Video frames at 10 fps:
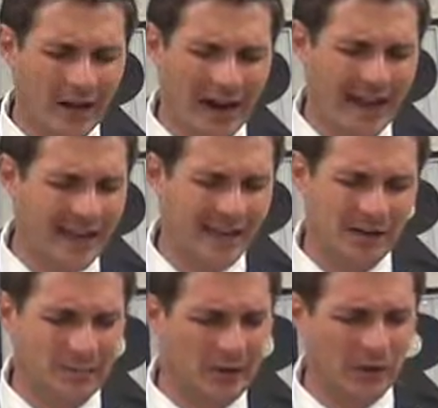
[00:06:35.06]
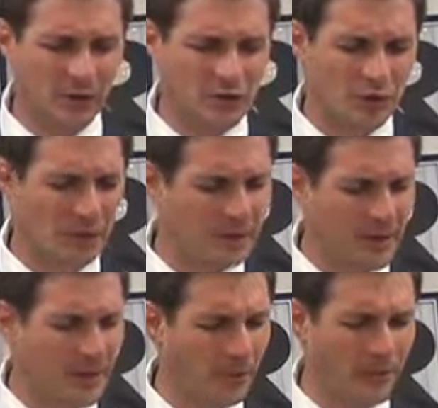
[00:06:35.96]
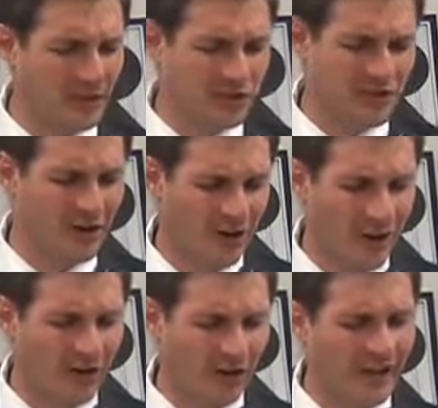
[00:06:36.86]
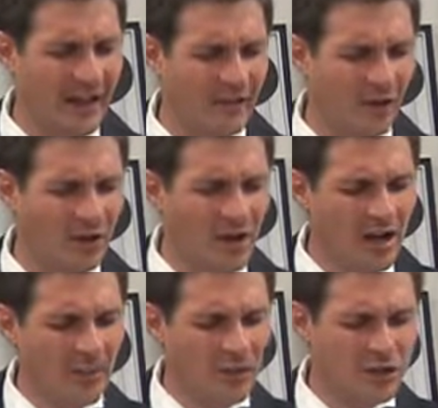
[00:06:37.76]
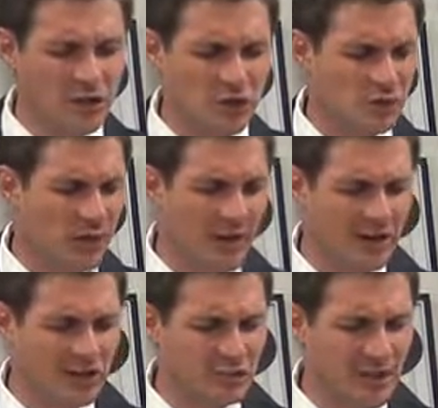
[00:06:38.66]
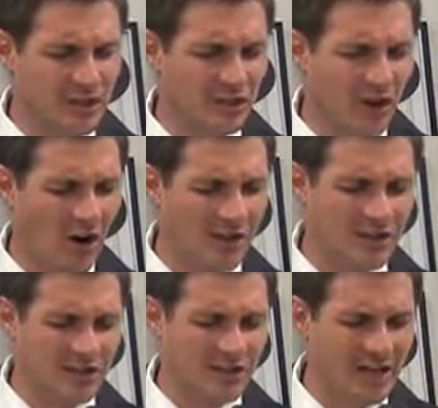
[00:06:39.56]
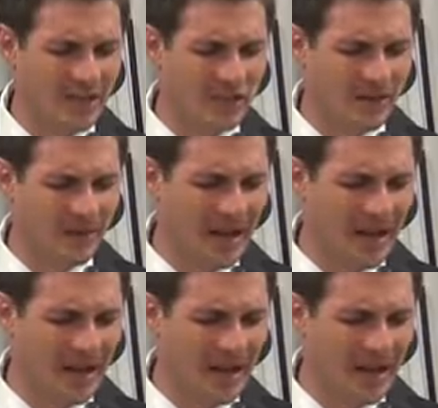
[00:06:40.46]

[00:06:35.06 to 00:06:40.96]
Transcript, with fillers: I can't appeal to people necessarily on a level, but your Spirit can speak to hearts and teach them.